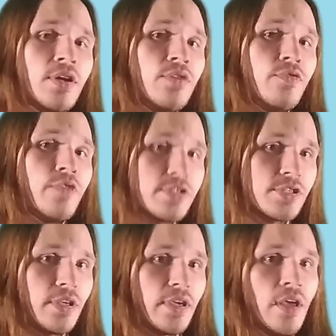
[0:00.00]

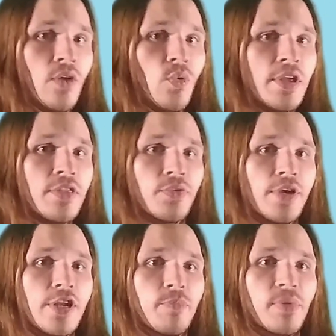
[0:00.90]
Conversely, when the
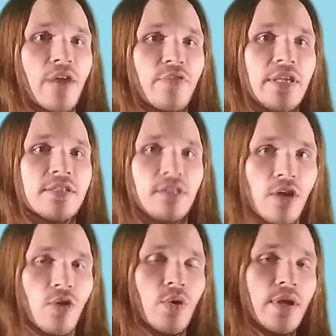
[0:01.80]
rate of profit is
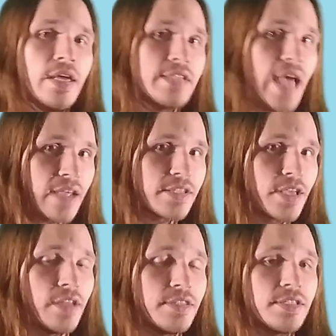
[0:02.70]
low, tax
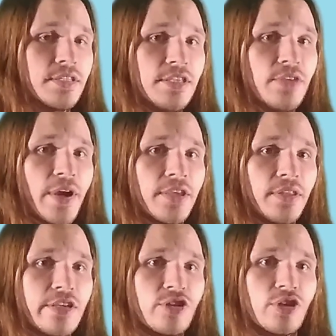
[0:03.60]
cuts,
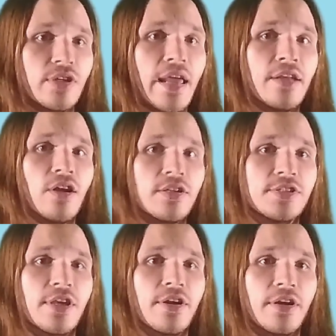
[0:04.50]
deregulation, and
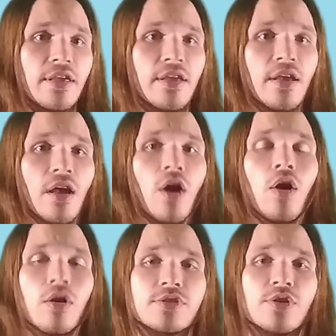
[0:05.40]
austerity
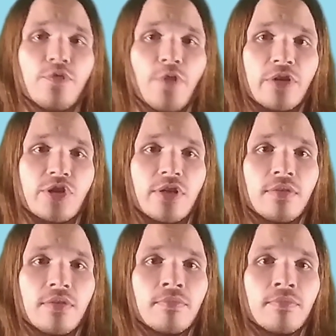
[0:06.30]
also function.